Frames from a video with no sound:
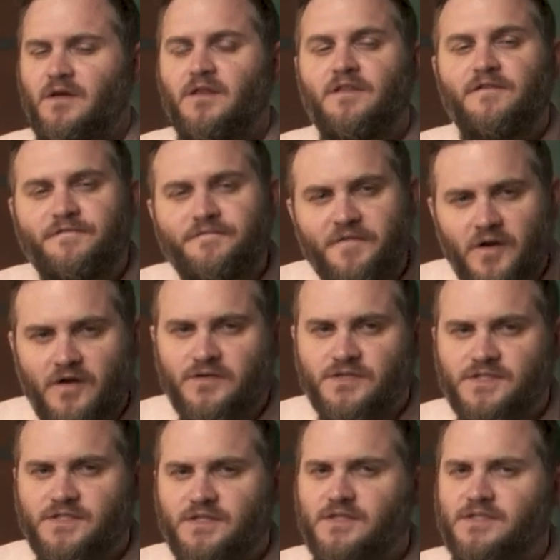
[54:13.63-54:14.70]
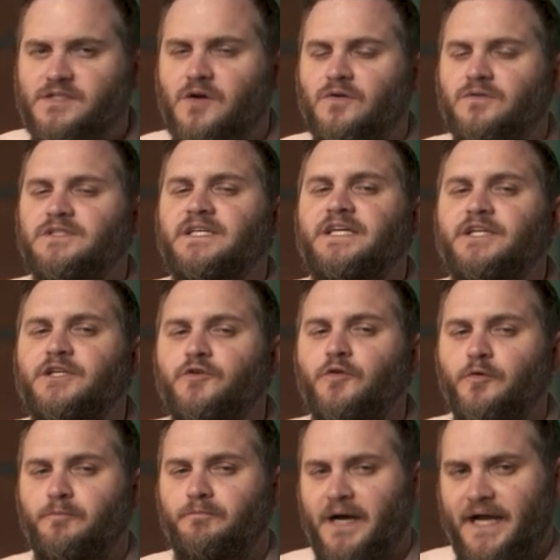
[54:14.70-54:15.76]
The first is called
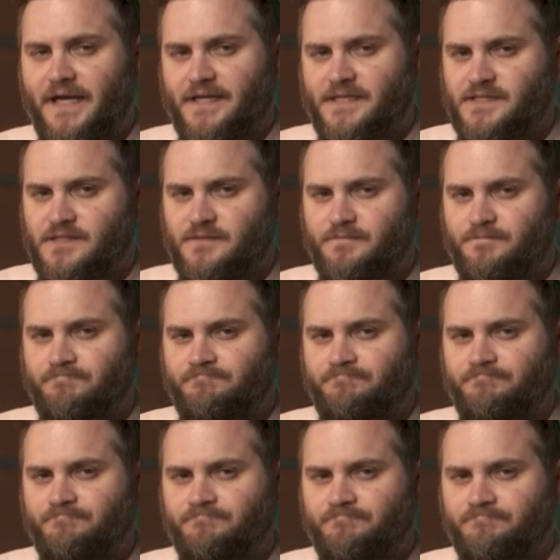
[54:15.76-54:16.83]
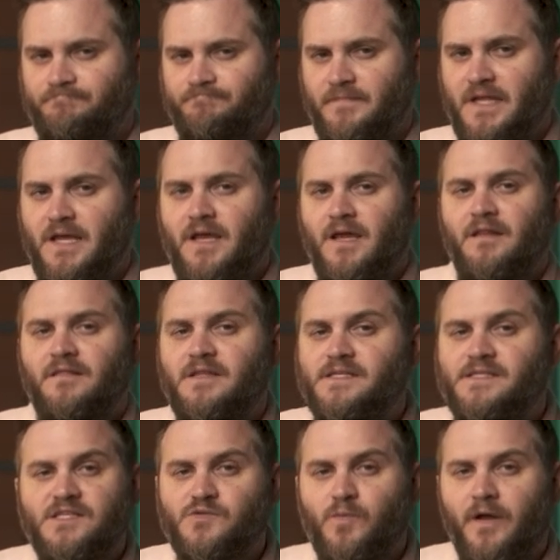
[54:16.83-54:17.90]
in-group bias. This
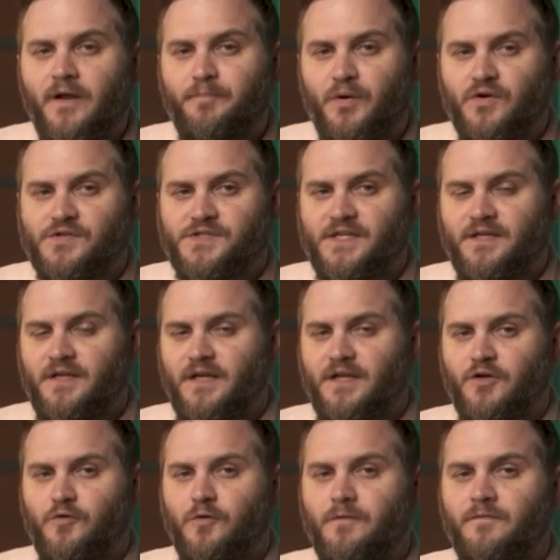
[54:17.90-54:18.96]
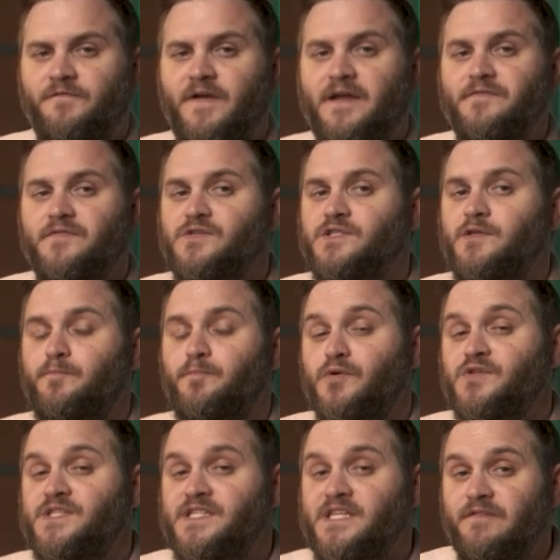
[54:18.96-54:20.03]
is when a person in a group favors the
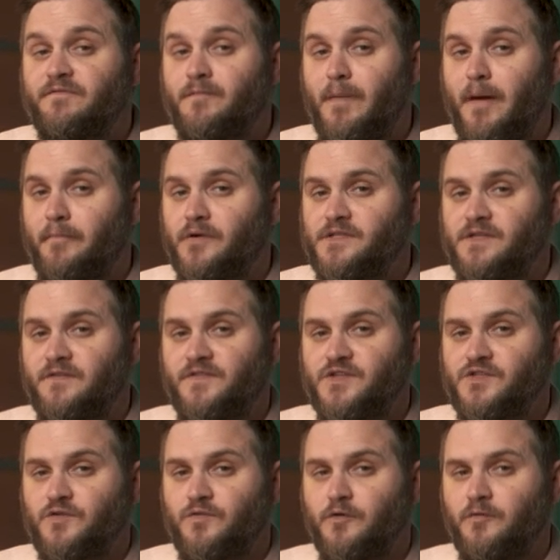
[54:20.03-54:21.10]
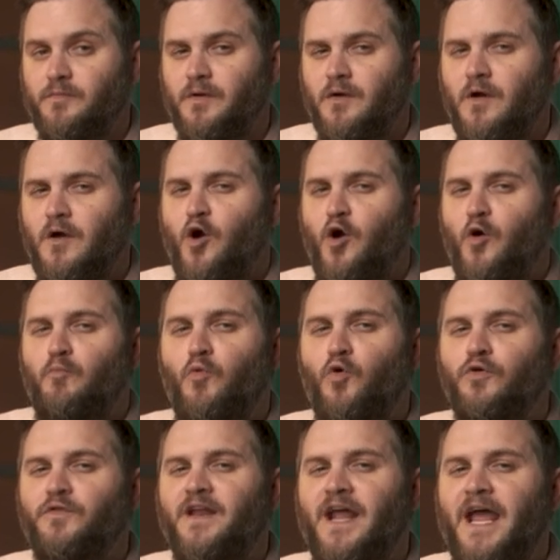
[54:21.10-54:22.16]
perceived members of this group more
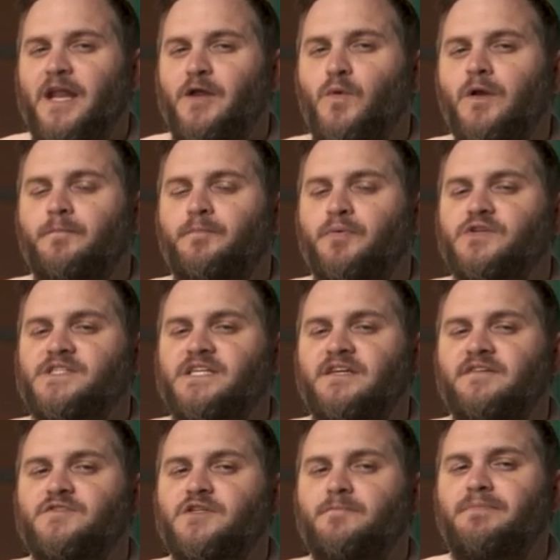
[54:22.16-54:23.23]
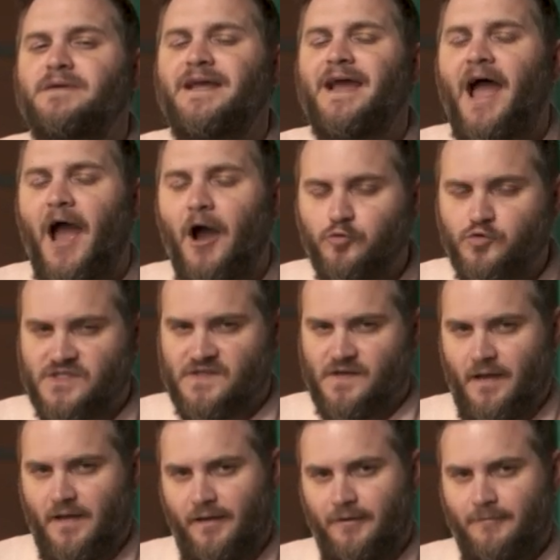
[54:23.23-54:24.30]
than anyone perceived to be
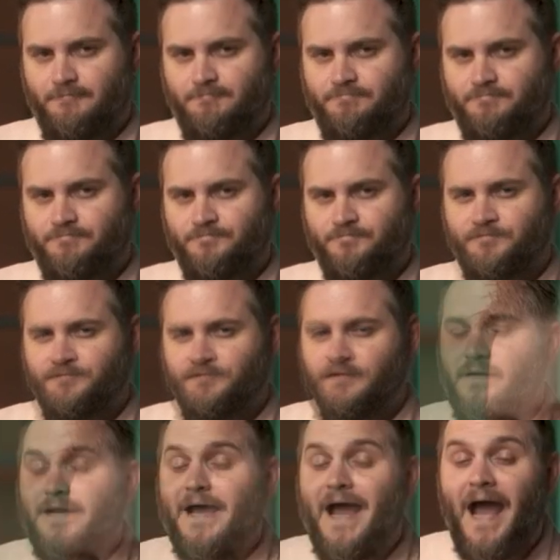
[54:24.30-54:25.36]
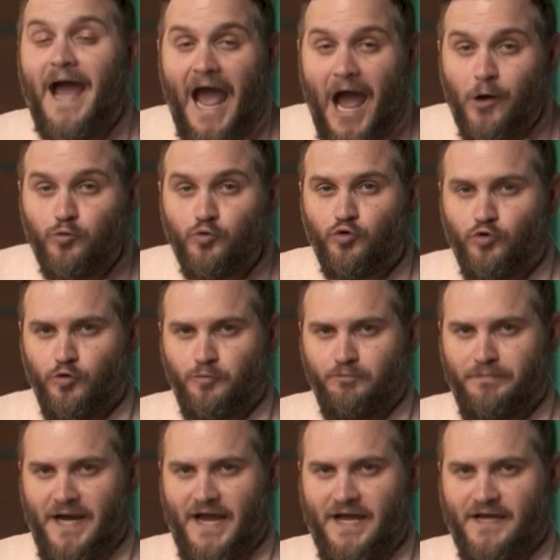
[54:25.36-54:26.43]
outside it. Out-group
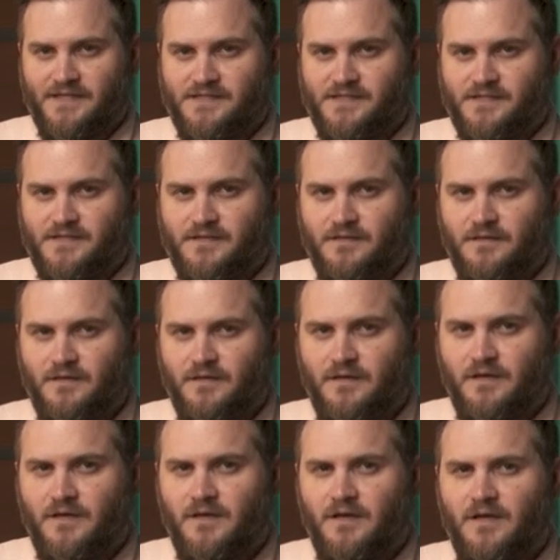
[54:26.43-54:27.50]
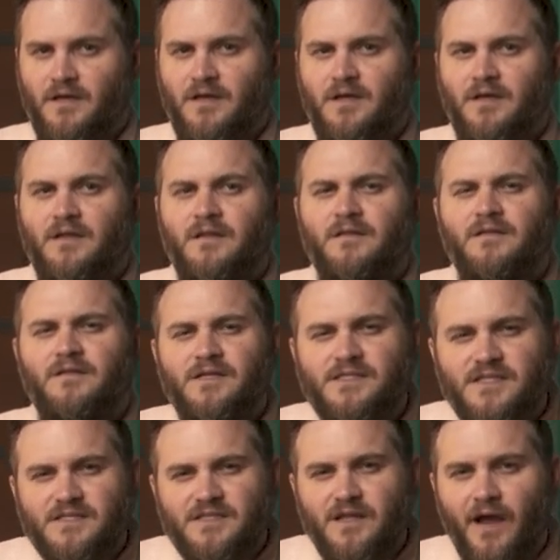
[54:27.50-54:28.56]
bias. This
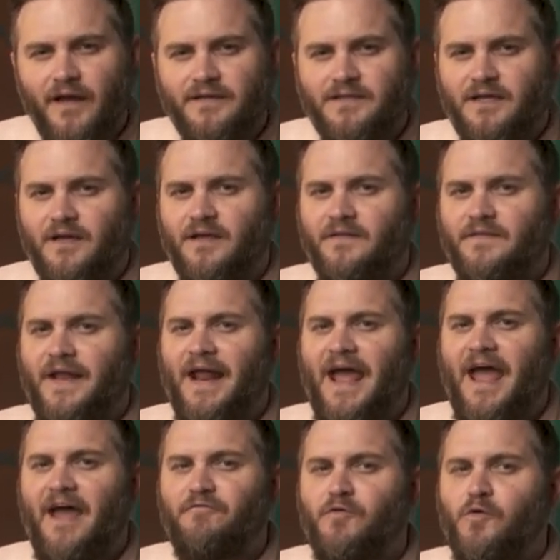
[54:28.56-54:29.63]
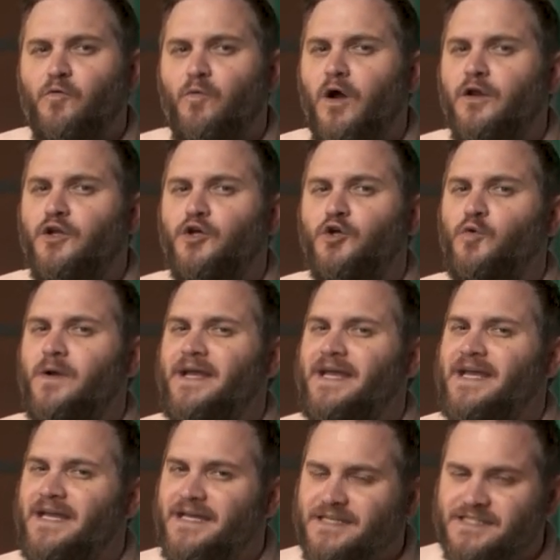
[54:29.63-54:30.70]
is the idea that everyone who
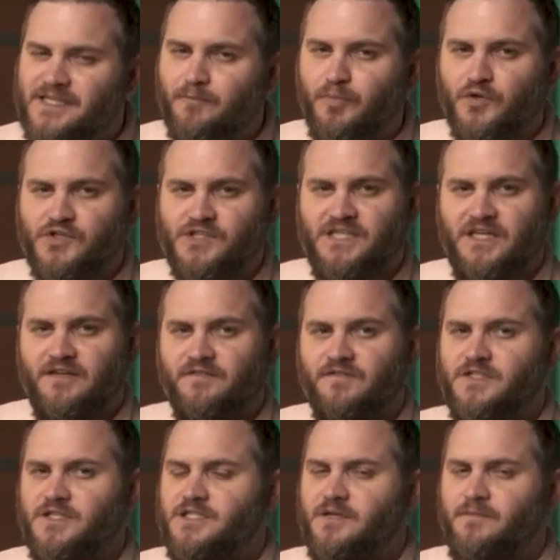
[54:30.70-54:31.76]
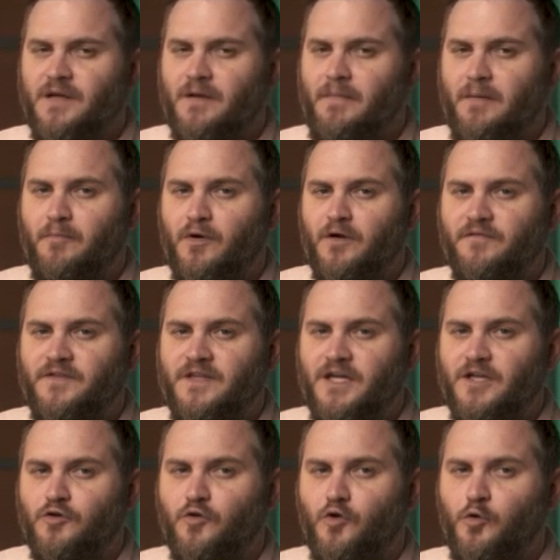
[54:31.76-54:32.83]
isn't perceived to be a member of the
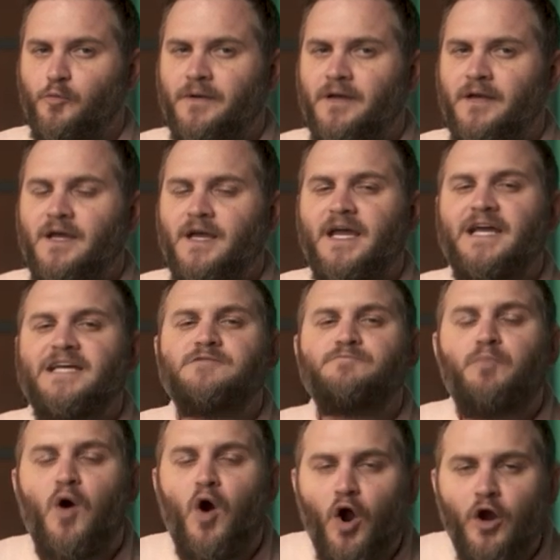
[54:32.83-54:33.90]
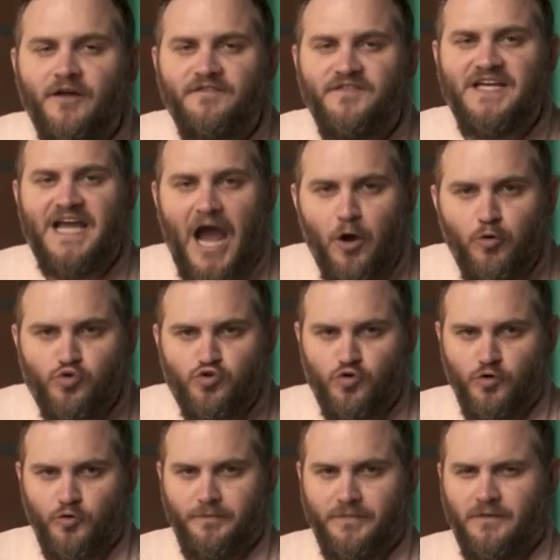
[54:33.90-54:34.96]
in-group is part of the
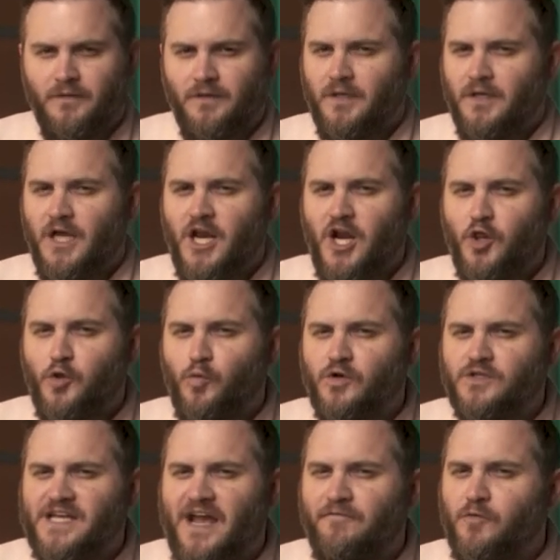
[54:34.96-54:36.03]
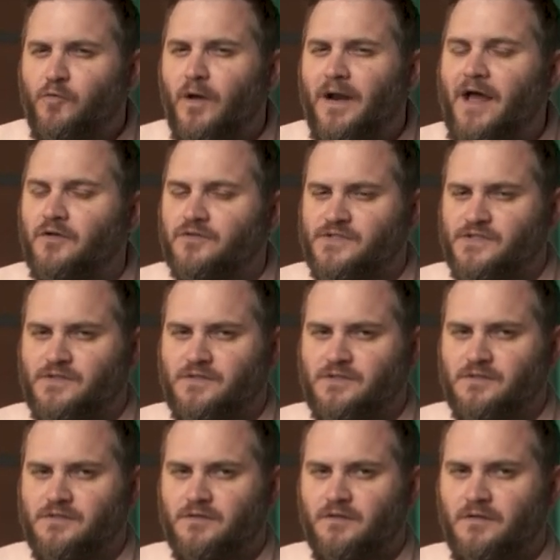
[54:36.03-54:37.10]
out-group. In other words, everyone else.